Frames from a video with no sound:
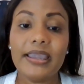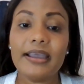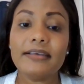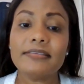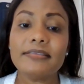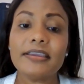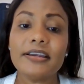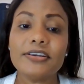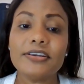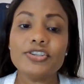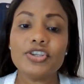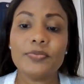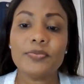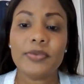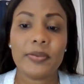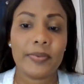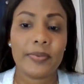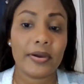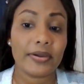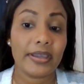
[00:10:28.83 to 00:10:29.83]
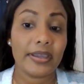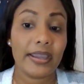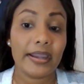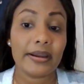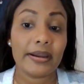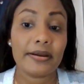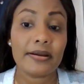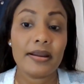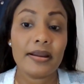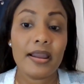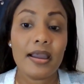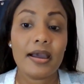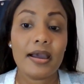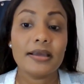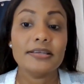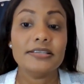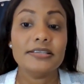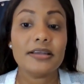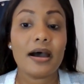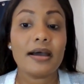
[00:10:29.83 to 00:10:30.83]
Healthcare should be about care,
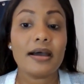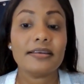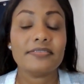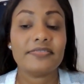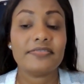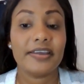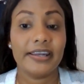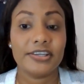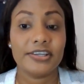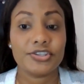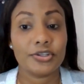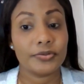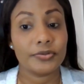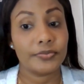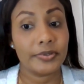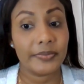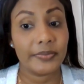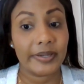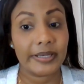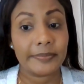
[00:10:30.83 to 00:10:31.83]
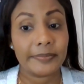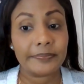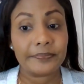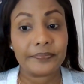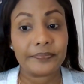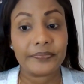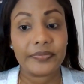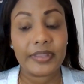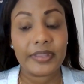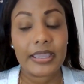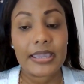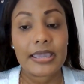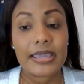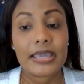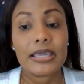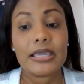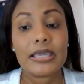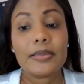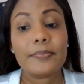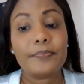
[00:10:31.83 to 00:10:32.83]
not financial ruin.
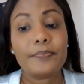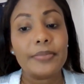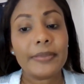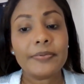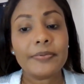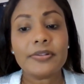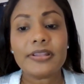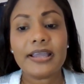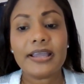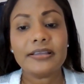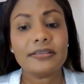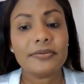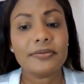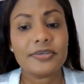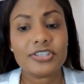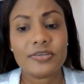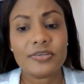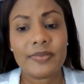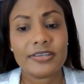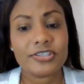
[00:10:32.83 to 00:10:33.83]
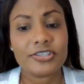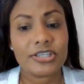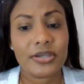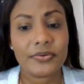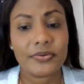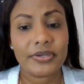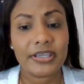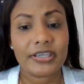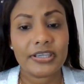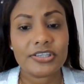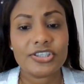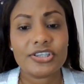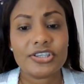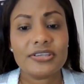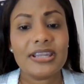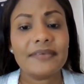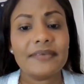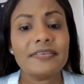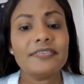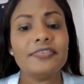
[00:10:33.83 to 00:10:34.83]
People like Luigi Mangione
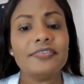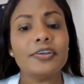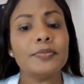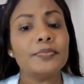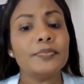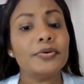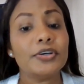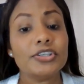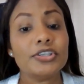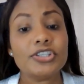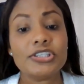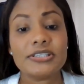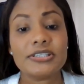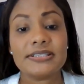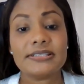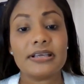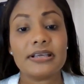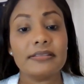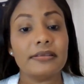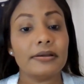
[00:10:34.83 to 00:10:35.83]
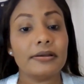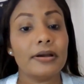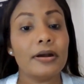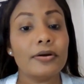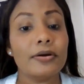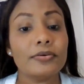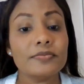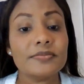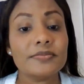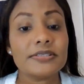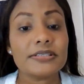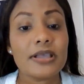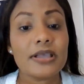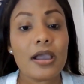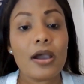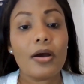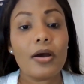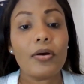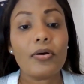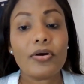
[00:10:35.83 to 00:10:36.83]
should never feel pushed to sell their homes
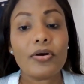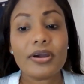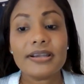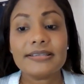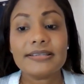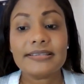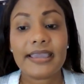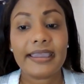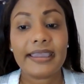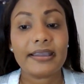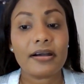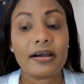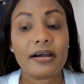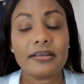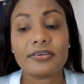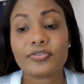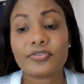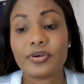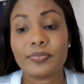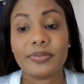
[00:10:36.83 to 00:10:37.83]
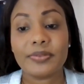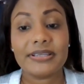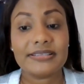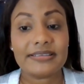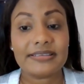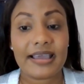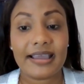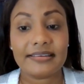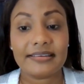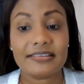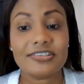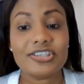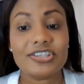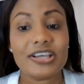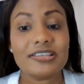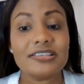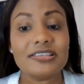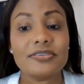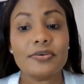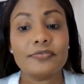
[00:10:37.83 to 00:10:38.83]
or take on crippling debt
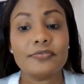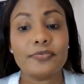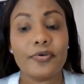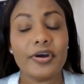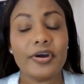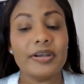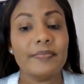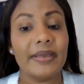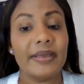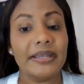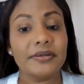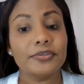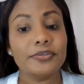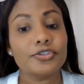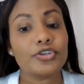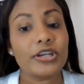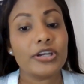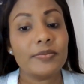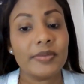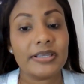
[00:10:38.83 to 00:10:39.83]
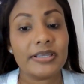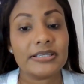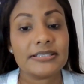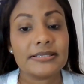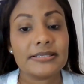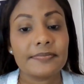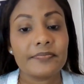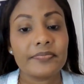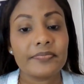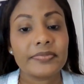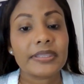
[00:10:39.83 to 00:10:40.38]
just to afford medical treatment.